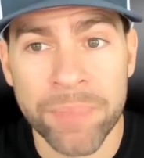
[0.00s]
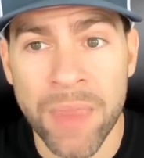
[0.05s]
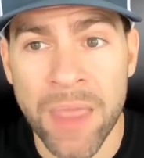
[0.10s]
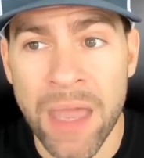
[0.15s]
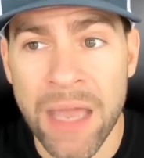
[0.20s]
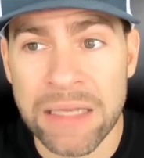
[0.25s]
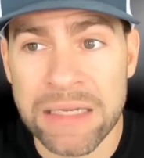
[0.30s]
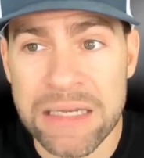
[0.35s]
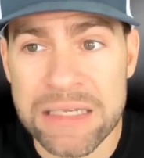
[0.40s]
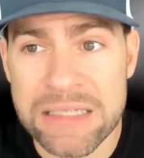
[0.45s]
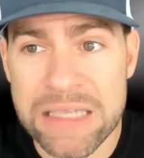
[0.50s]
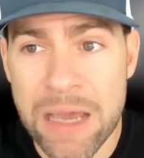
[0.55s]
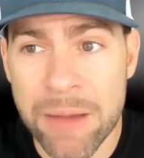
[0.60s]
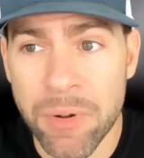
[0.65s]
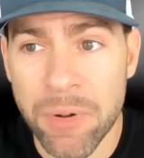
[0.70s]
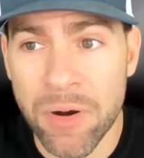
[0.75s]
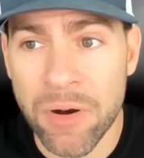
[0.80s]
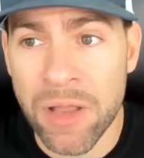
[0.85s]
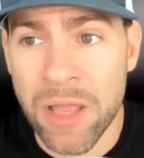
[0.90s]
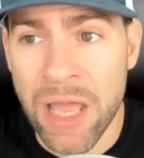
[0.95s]
and
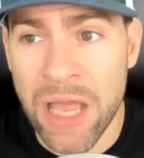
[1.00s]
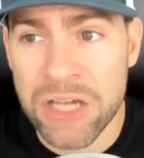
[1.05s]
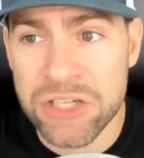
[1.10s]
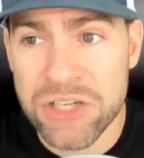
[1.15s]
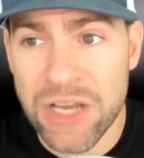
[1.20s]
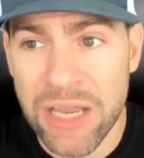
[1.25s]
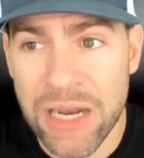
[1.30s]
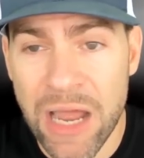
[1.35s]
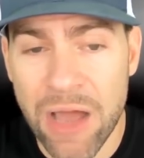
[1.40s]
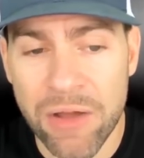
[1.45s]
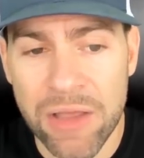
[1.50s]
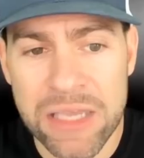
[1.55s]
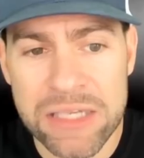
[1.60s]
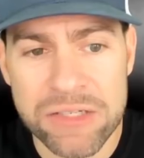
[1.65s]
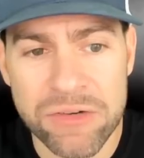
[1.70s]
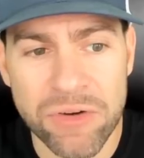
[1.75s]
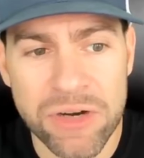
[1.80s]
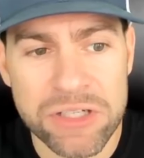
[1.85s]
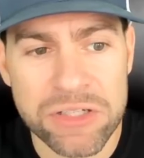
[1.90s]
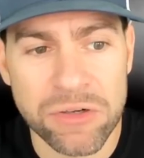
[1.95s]
December. And checking out
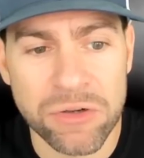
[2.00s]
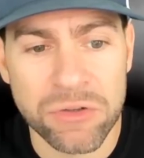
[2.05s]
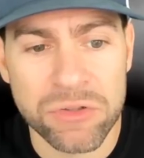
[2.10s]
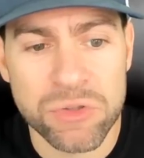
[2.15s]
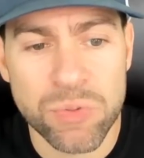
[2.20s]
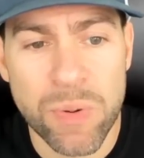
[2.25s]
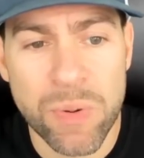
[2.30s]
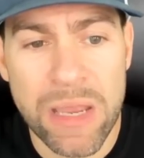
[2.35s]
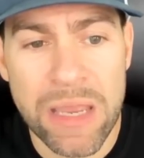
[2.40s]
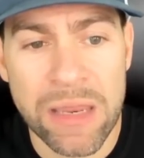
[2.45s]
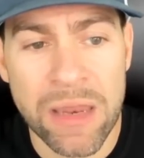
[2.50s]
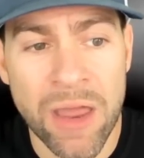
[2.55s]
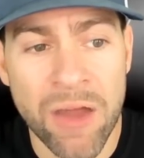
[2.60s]
his original tweet